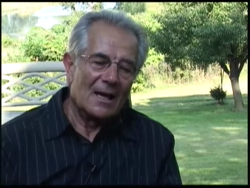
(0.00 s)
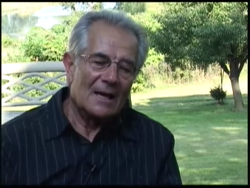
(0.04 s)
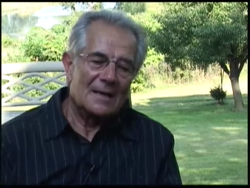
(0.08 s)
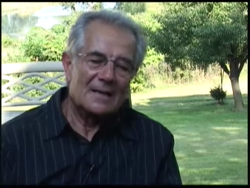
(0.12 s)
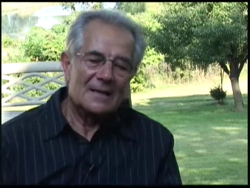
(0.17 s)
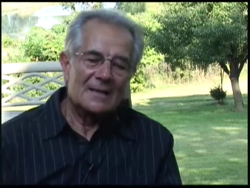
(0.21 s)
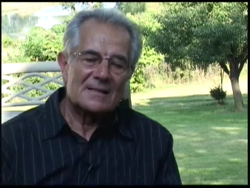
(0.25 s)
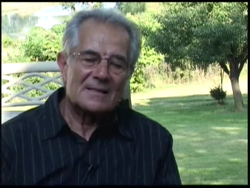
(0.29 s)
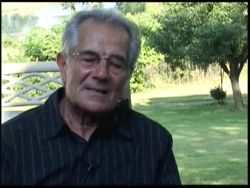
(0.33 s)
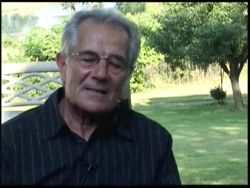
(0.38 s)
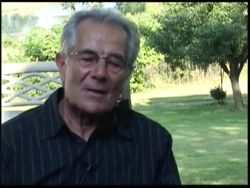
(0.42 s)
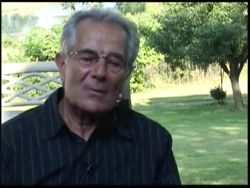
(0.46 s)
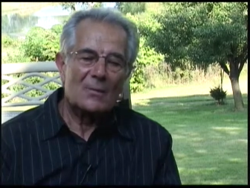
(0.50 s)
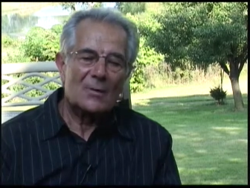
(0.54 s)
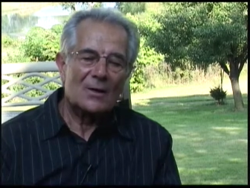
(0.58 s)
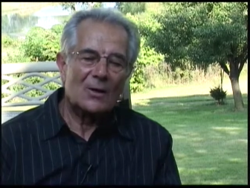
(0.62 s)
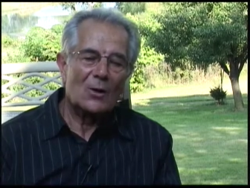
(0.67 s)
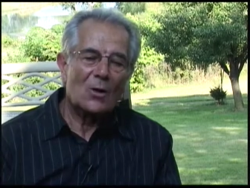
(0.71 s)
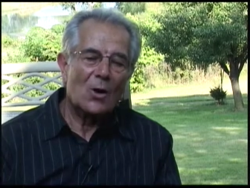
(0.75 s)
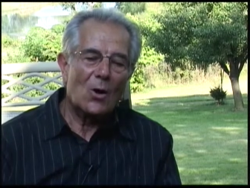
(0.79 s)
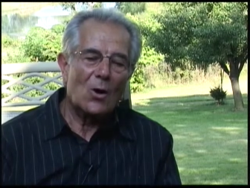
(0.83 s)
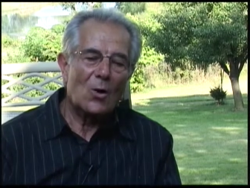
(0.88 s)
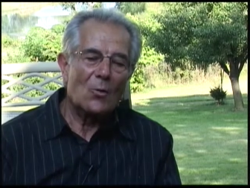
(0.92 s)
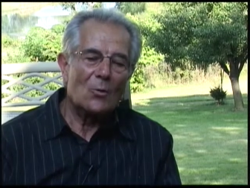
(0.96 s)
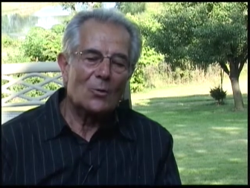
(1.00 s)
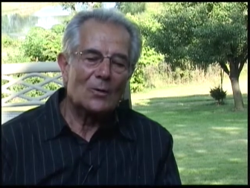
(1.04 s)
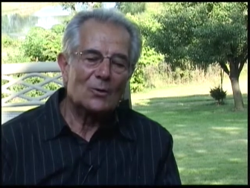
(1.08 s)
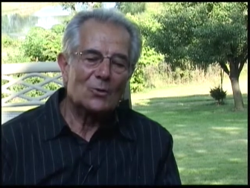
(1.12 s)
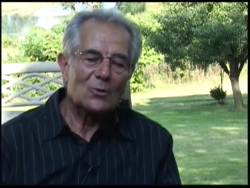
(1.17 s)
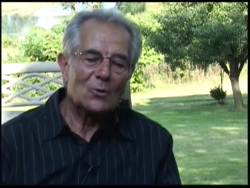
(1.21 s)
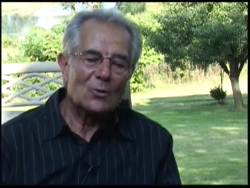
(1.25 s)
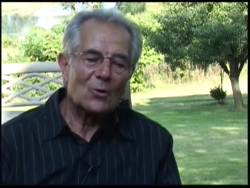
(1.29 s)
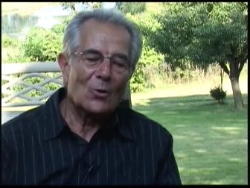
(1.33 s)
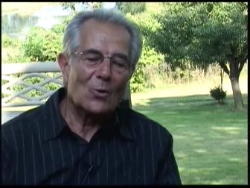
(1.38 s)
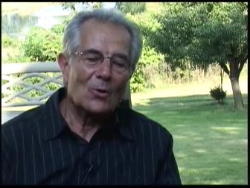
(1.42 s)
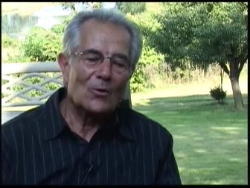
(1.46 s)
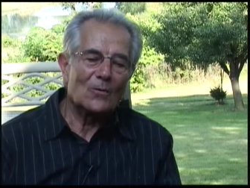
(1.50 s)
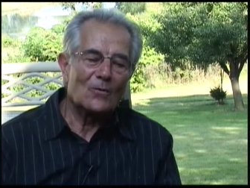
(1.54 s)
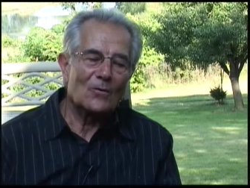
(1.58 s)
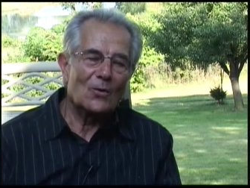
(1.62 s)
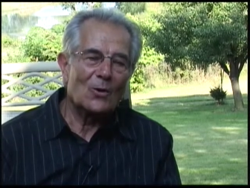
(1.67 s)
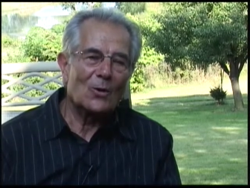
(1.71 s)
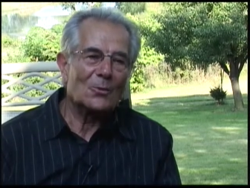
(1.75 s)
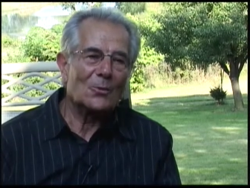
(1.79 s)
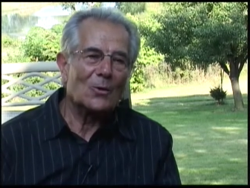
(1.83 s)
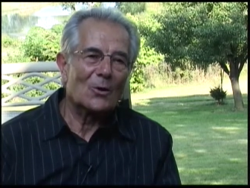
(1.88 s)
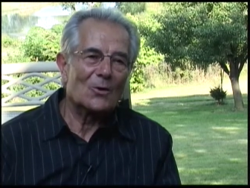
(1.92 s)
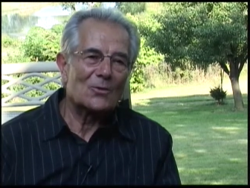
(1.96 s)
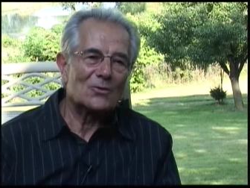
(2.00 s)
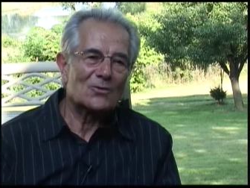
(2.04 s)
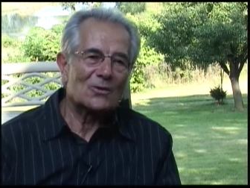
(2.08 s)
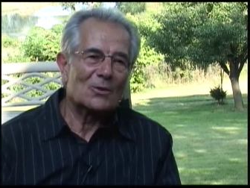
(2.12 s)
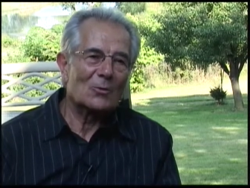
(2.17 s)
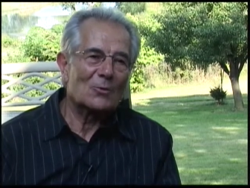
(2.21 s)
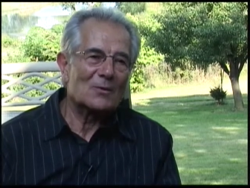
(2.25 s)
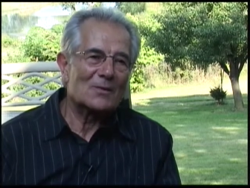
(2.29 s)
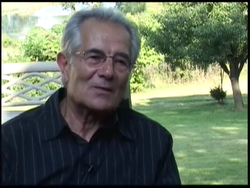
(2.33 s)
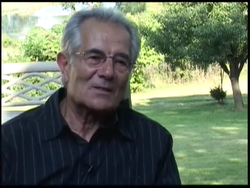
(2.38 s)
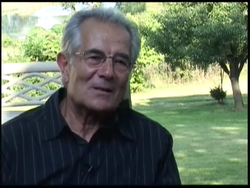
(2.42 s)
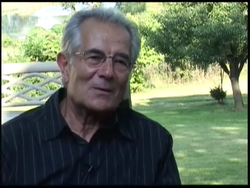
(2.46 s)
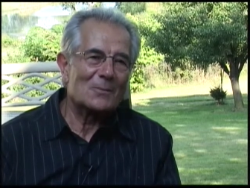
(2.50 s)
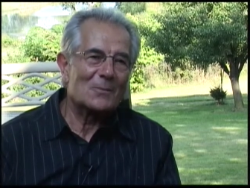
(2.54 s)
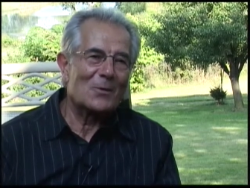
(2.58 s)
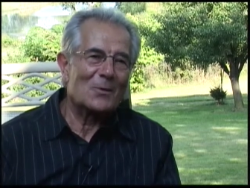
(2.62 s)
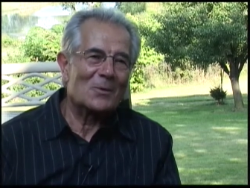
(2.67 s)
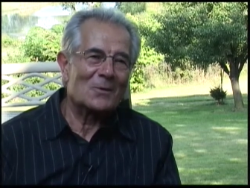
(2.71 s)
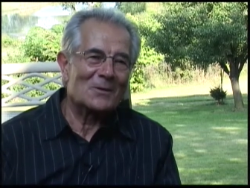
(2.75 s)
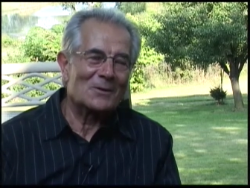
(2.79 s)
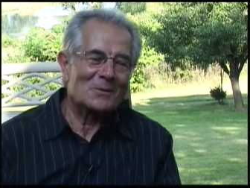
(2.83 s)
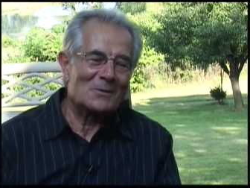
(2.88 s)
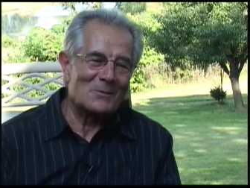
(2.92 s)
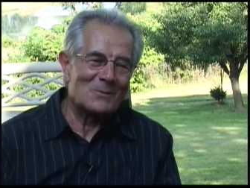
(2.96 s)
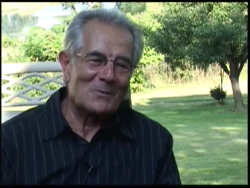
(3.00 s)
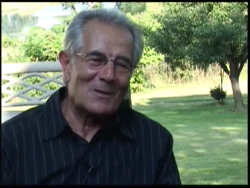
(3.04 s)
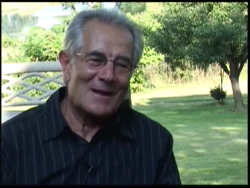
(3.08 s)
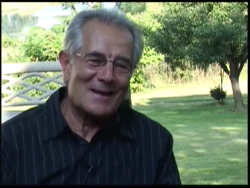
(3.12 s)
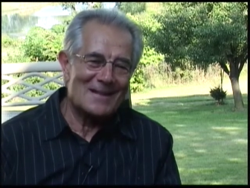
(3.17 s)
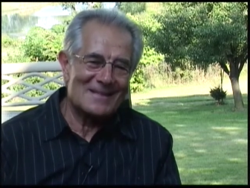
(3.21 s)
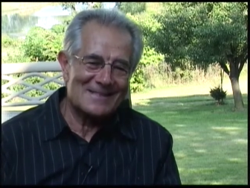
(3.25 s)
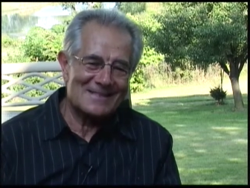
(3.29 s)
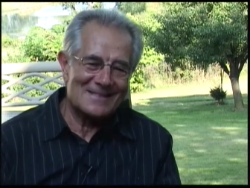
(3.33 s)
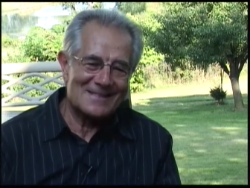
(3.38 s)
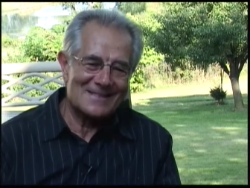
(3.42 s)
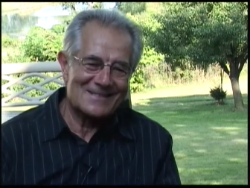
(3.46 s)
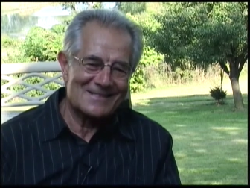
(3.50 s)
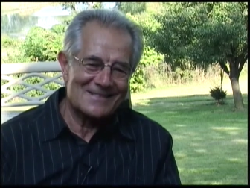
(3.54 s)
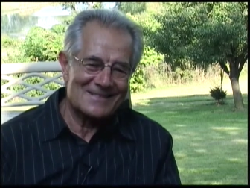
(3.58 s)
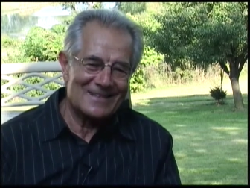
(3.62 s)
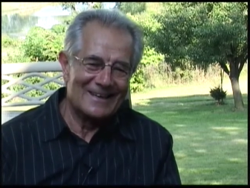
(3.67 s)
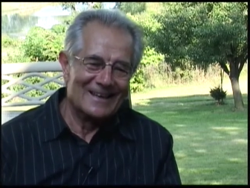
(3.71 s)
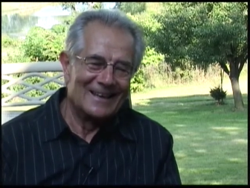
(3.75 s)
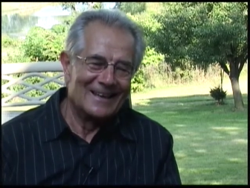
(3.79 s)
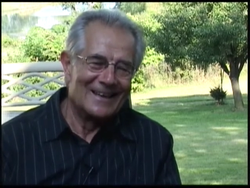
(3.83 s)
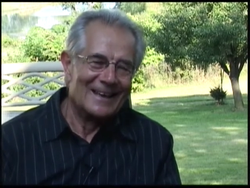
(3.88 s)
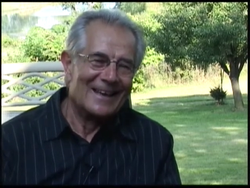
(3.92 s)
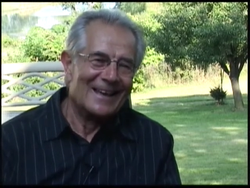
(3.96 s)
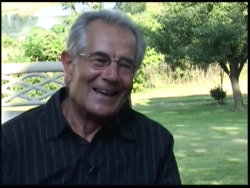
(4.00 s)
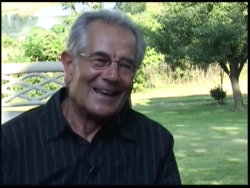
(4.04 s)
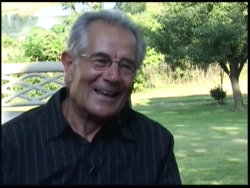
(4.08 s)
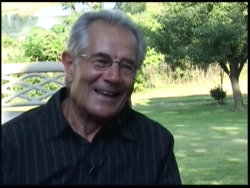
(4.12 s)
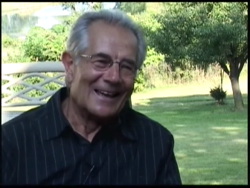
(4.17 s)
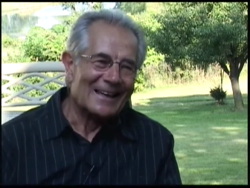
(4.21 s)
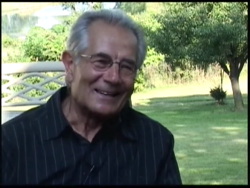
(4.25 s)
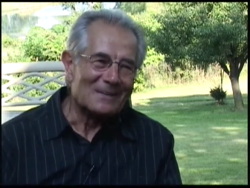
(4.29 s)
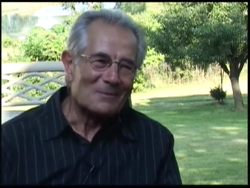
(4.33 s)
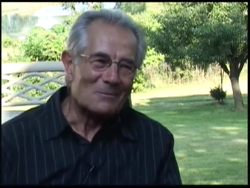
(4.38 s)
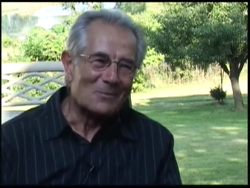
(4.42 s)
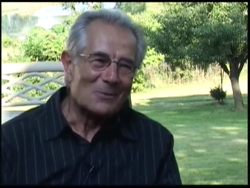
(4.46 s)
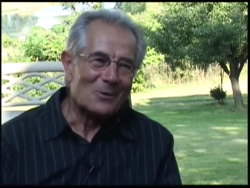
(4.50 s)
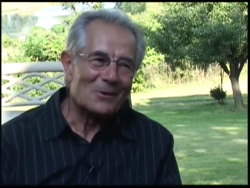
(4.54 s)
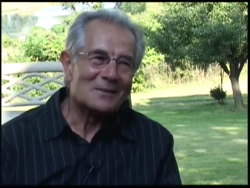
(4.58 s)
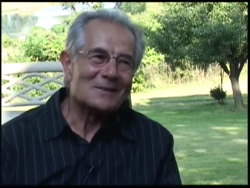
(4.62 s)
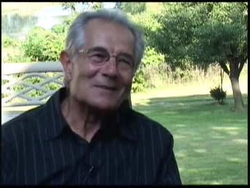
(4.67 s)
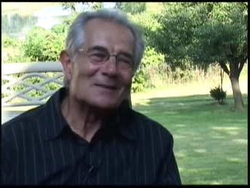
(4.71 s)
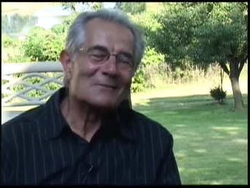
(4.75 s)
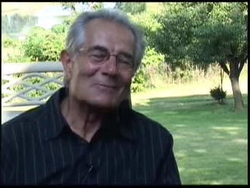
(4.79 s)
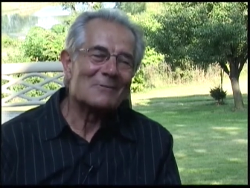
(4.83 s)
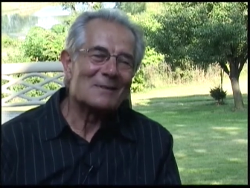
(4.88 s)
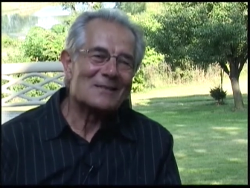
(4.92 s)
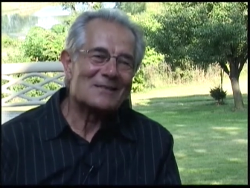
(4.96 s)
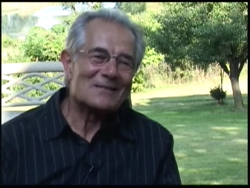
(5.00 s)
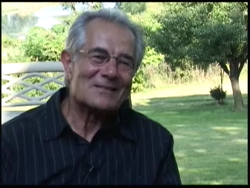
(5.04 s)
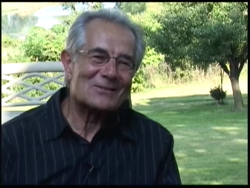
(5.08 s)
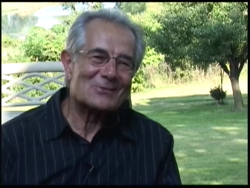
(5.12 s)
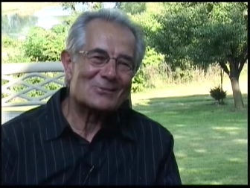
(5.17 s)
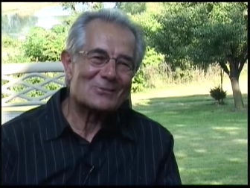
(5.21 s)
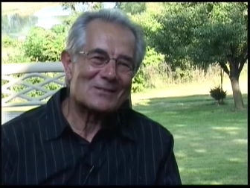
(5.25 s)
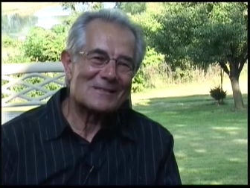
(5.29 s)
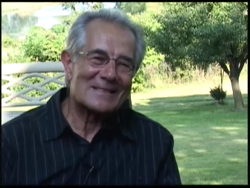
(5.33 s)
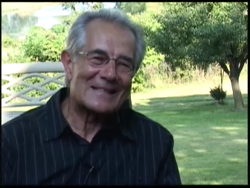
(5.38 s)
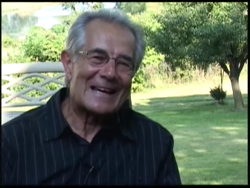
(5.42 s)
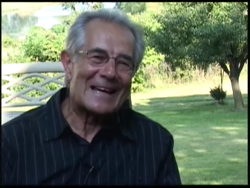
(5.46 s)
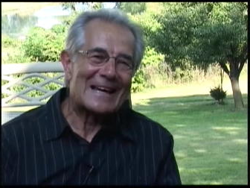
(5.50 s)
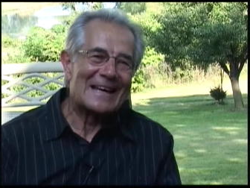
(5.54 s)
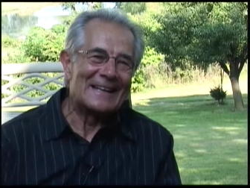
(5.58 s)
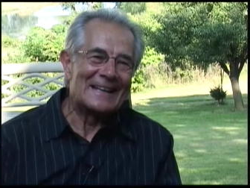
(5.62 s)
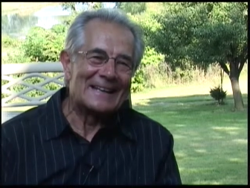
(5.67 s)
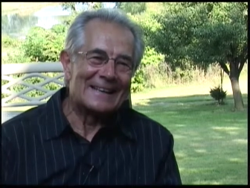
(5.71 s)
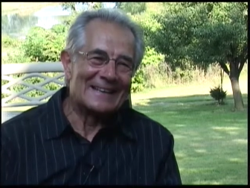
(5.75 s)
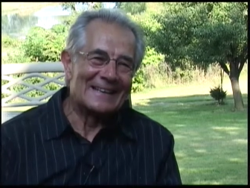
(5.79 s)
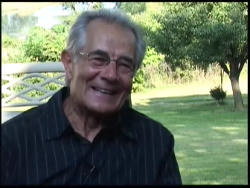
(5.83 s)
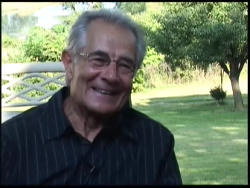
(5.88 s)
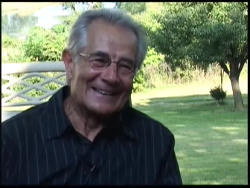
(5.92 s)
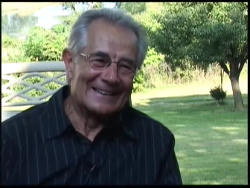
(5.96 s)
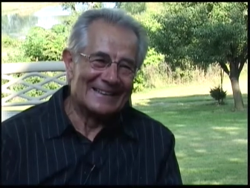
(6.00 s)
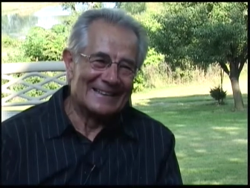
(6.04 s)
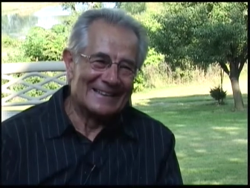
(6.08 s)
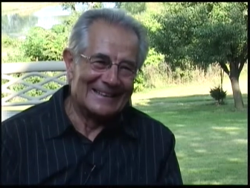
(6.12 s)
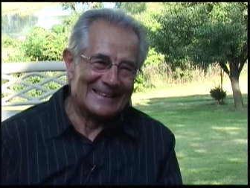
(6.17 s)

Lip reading: and somebody called me to go in front because there was an important message. And the important message was in.